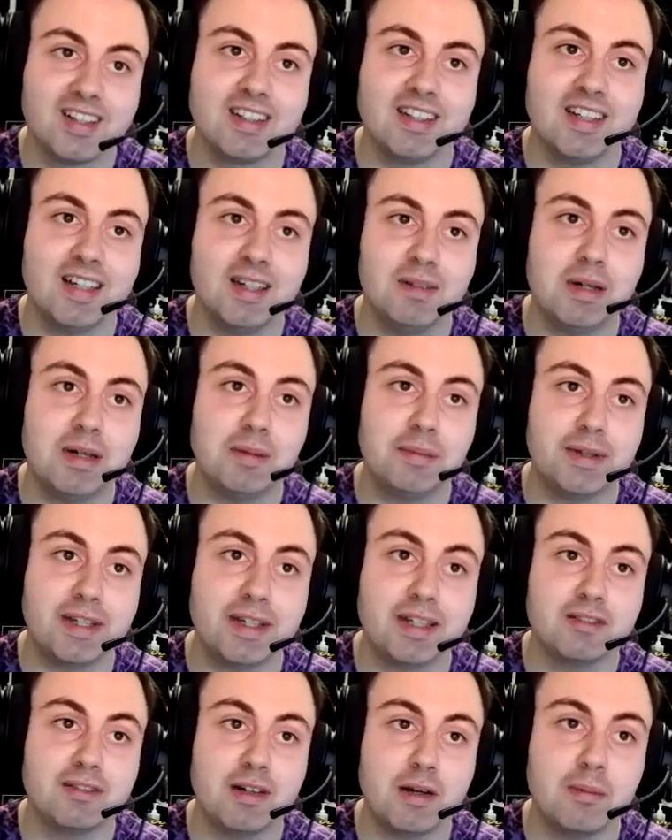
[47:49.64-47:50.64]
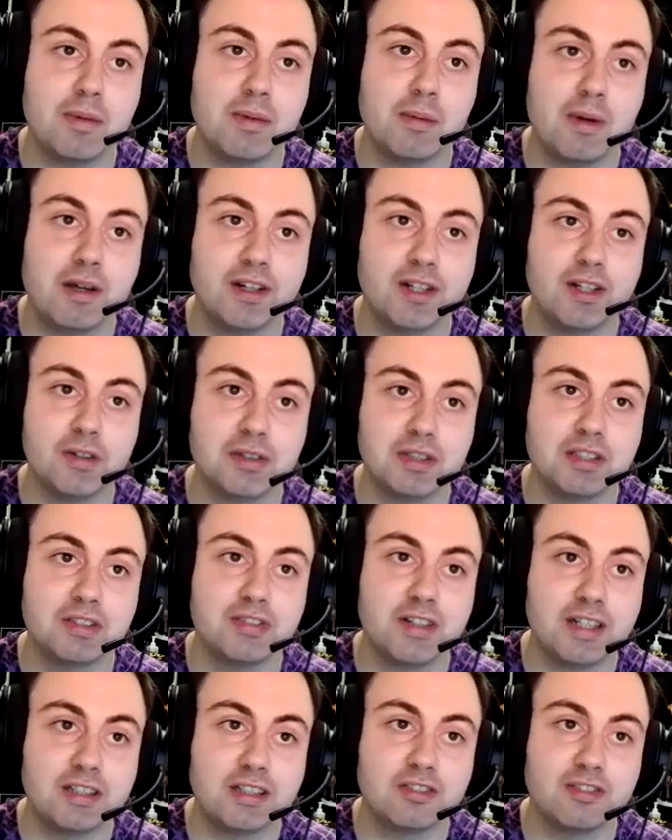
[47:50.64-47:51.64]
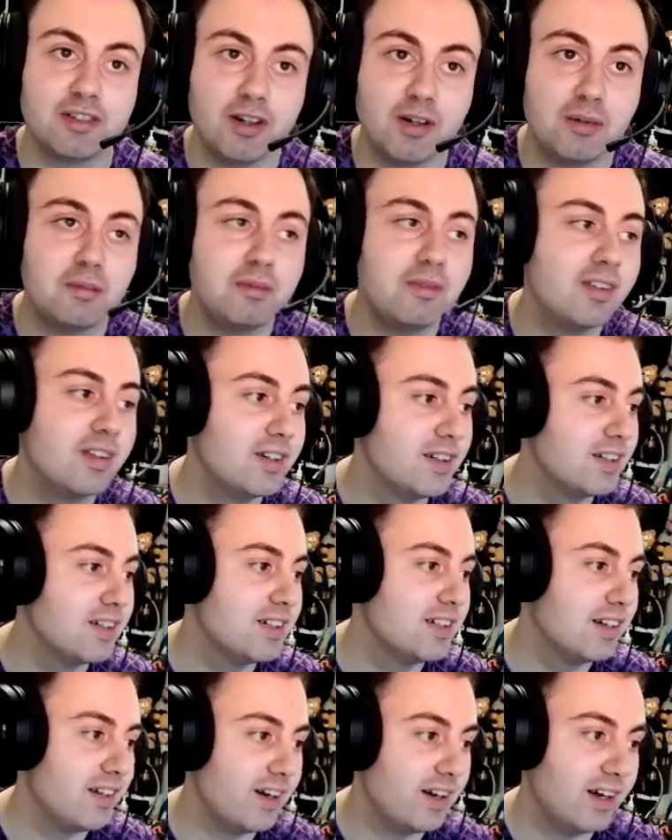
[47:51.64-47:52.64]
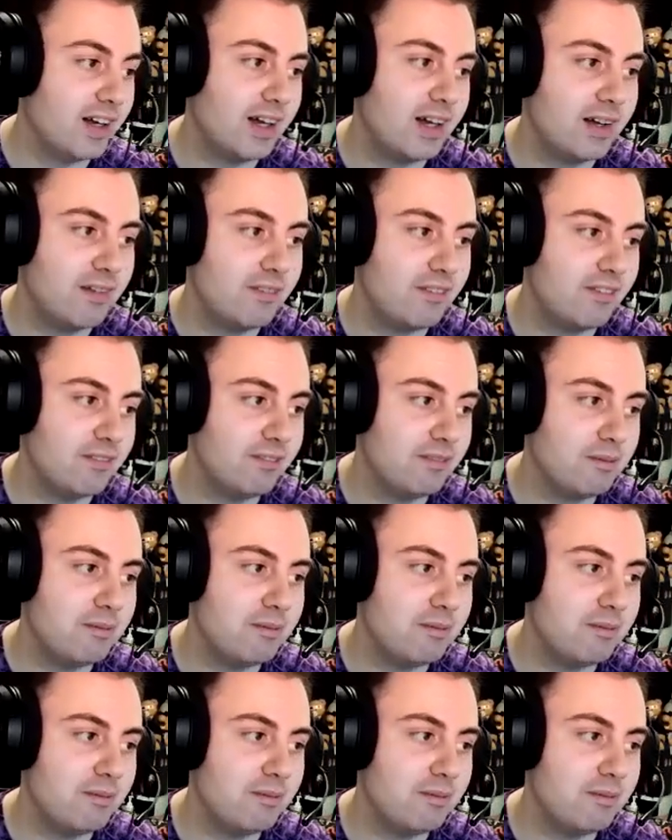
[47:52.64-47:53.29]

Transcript: maybe he can remember where he got this face from. Maybe